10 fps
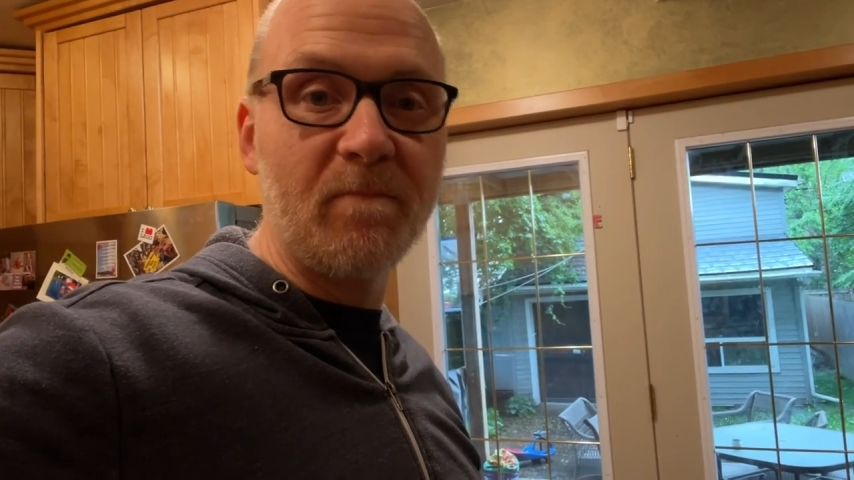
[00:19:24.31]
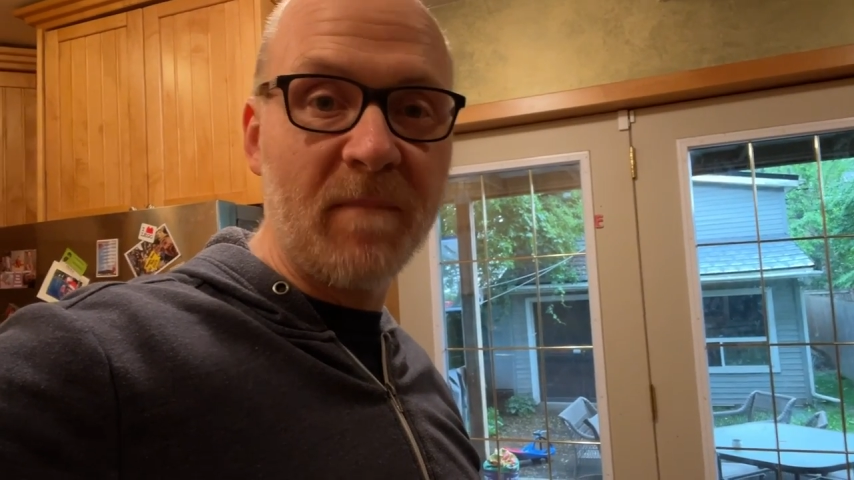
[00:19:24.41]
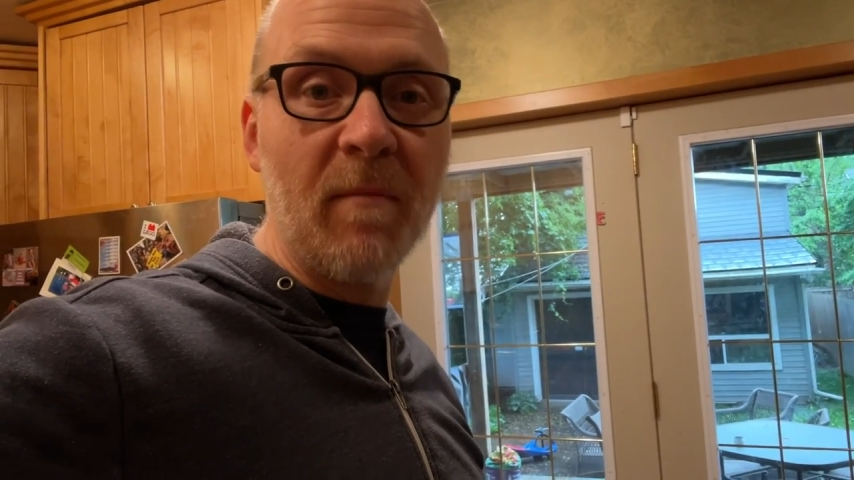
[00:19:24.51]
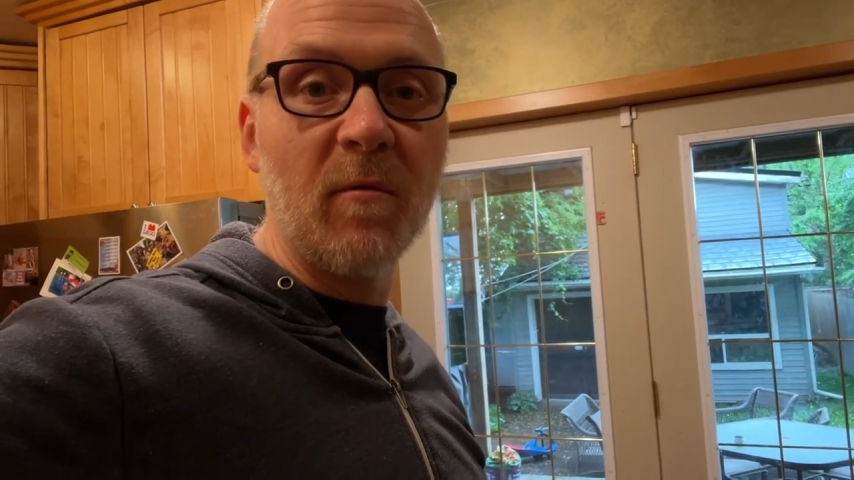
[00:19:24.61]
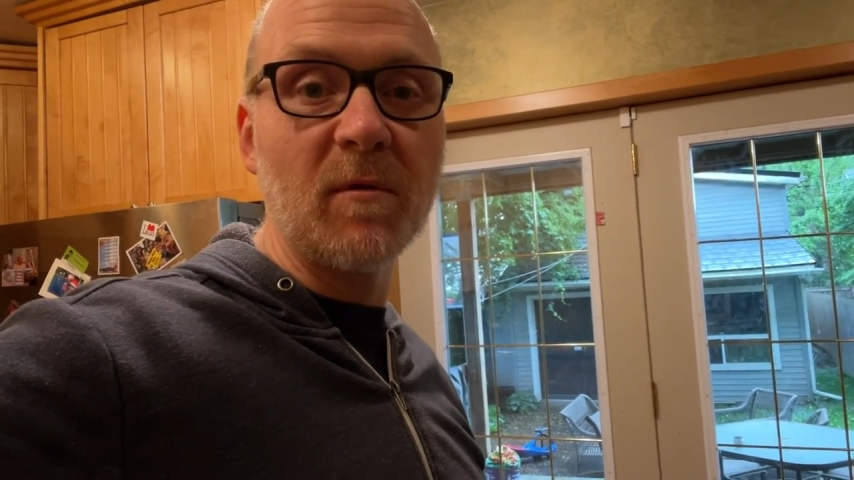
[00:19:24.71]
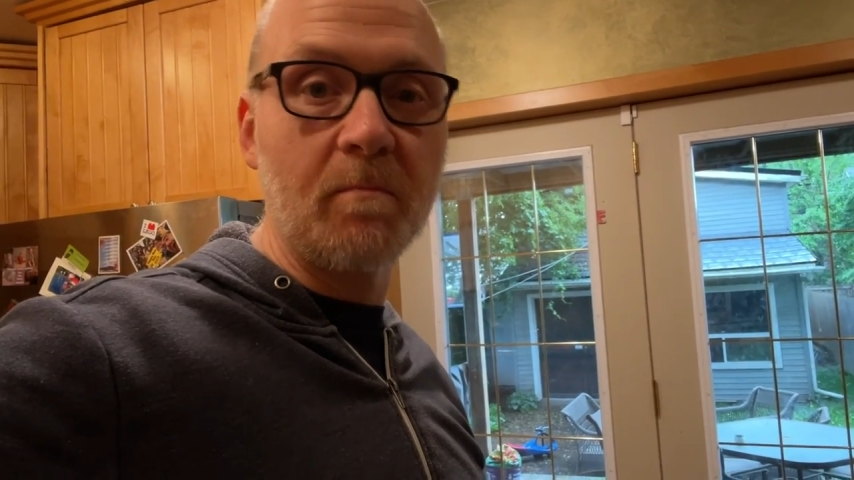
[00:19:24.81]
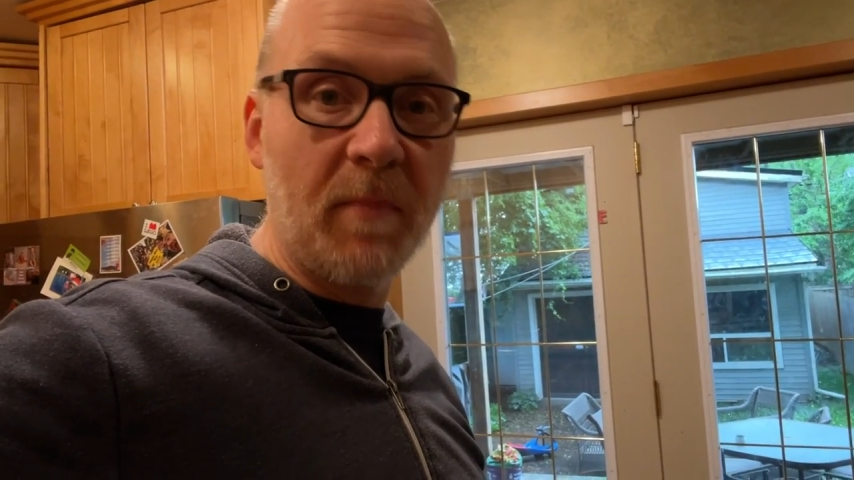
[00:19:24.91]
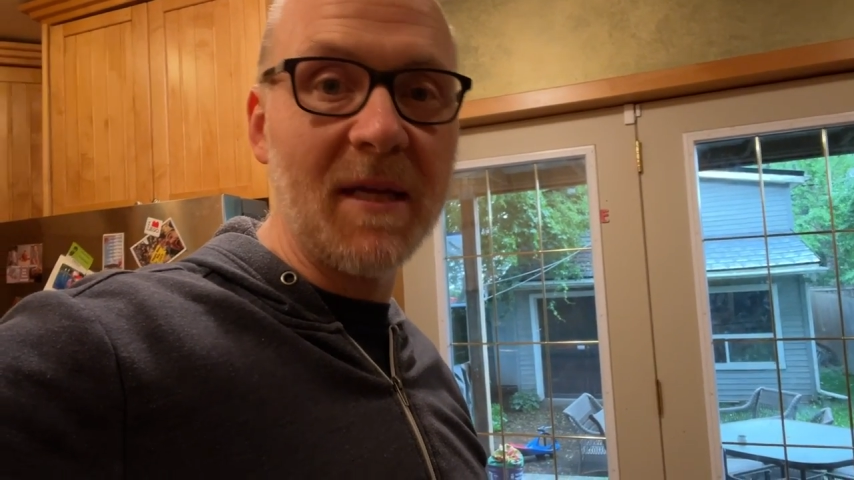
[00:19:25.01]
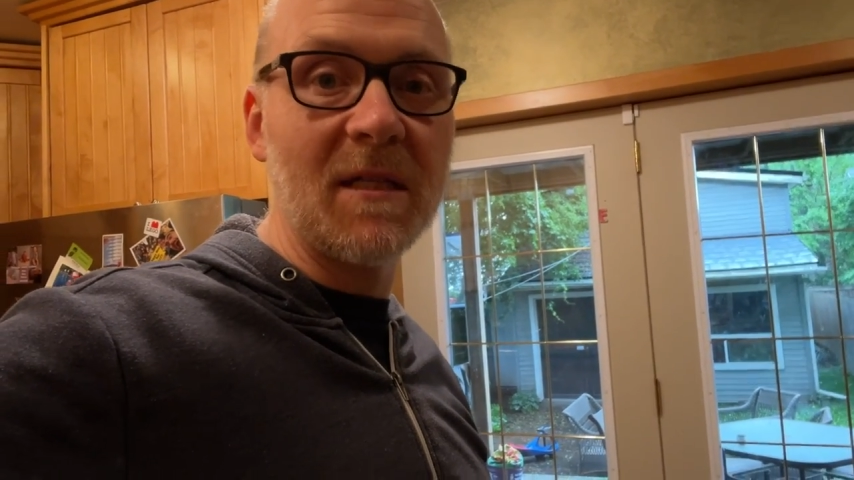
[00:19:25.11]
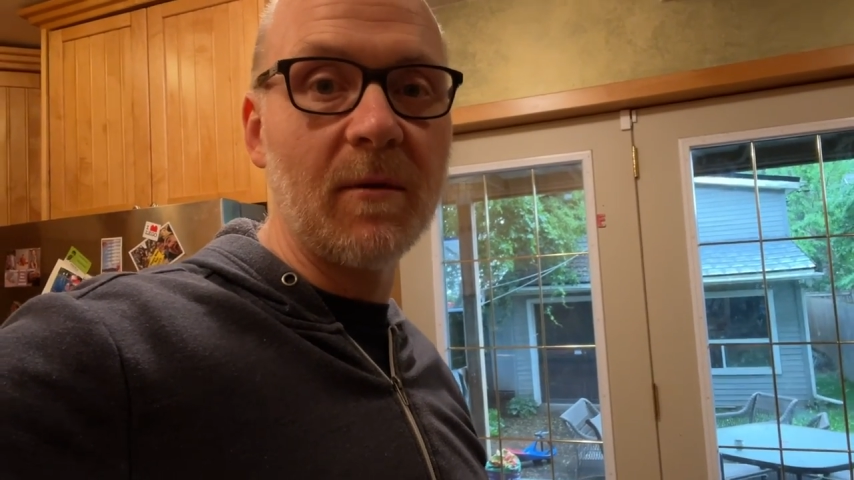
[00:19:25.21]
family was
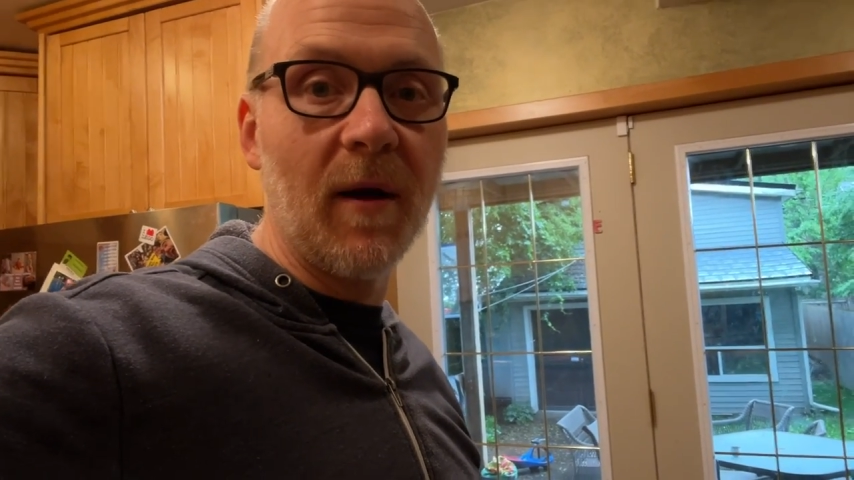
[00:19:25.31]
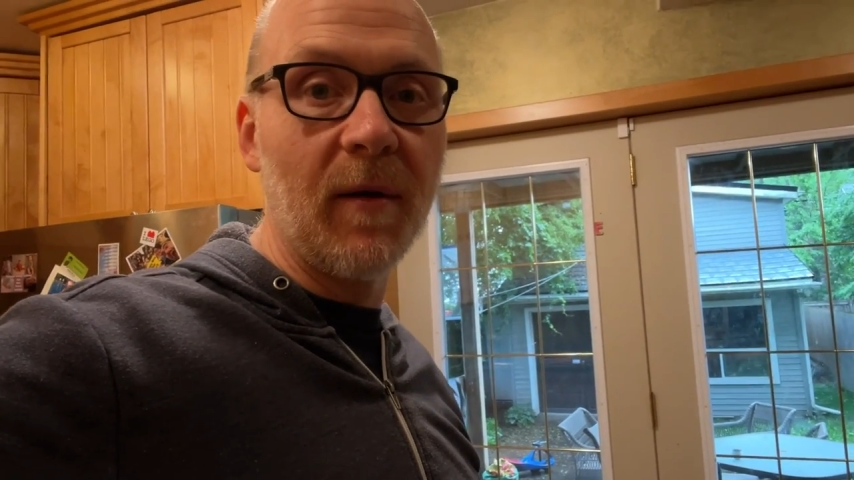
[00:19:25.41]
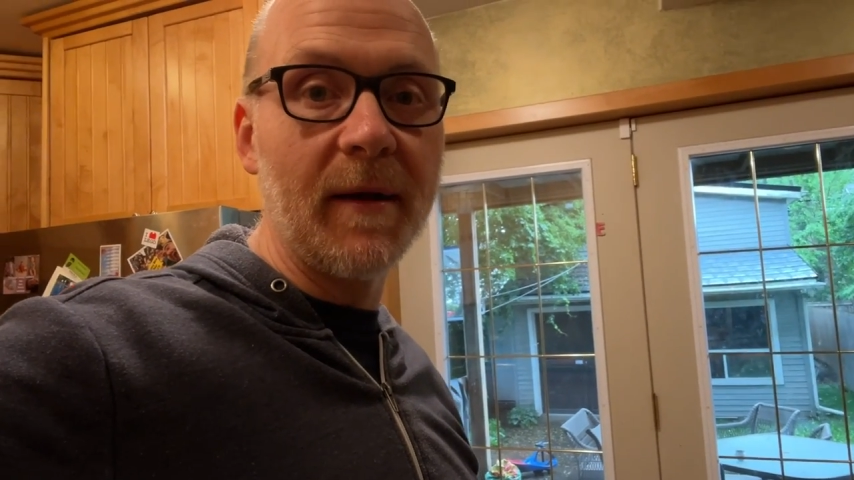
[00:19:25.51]
pissed about